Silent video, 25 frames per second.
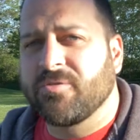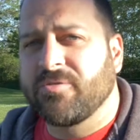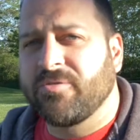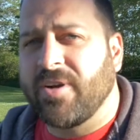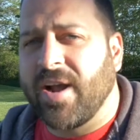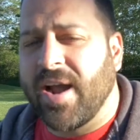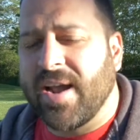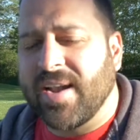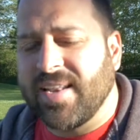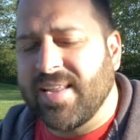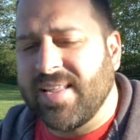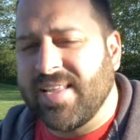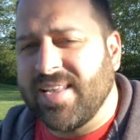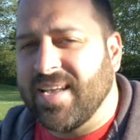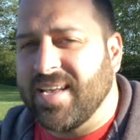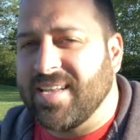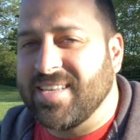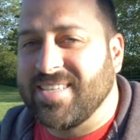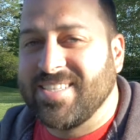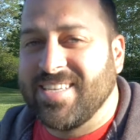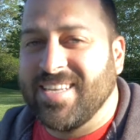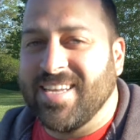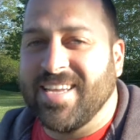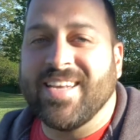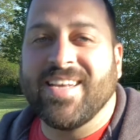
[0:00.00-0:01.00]
fried an
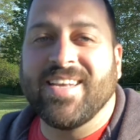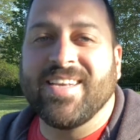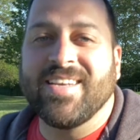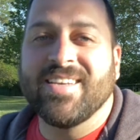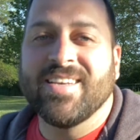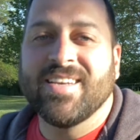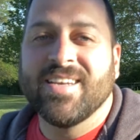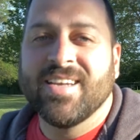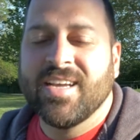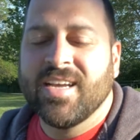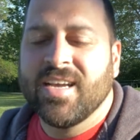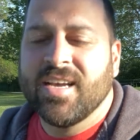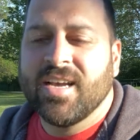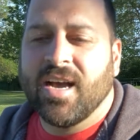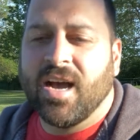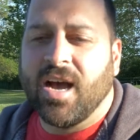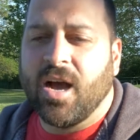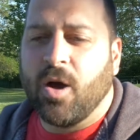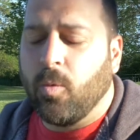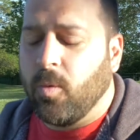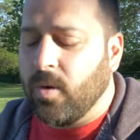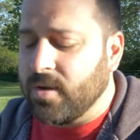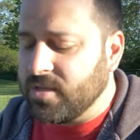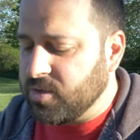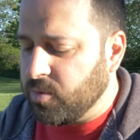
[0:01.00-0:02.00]
ESC,
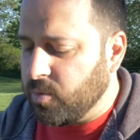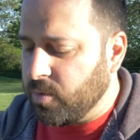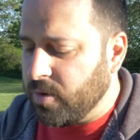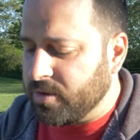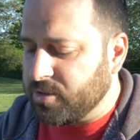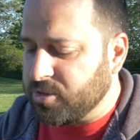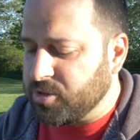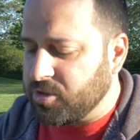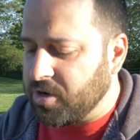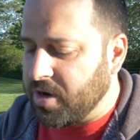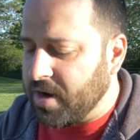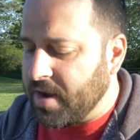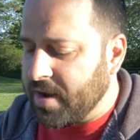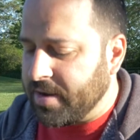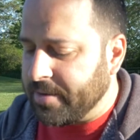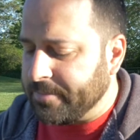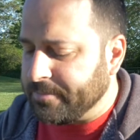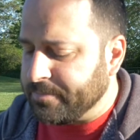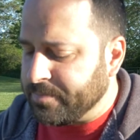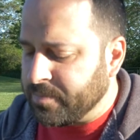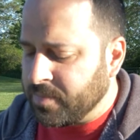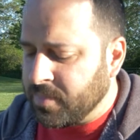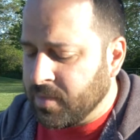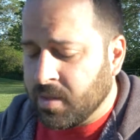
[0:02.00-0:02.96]
uh, wasn't worth trying.